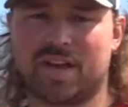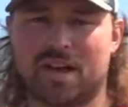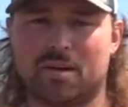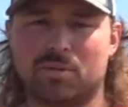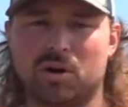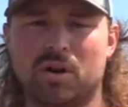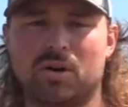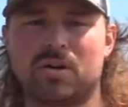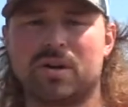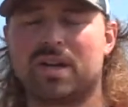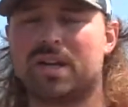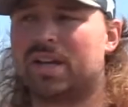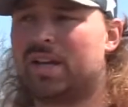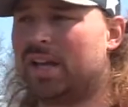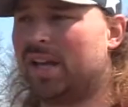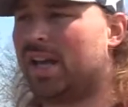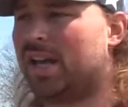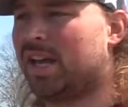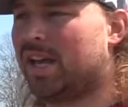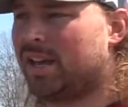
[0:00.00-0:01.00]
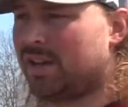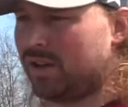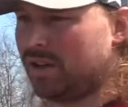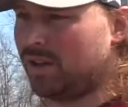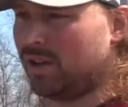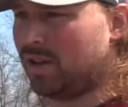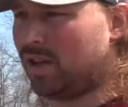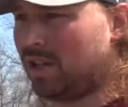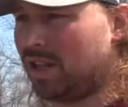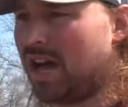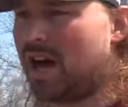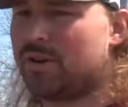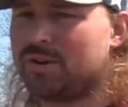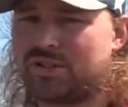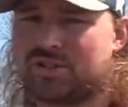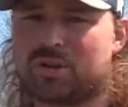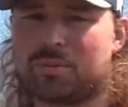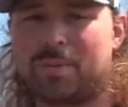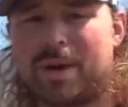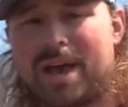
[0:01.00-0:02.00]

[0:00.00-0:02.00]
ammo and allow us to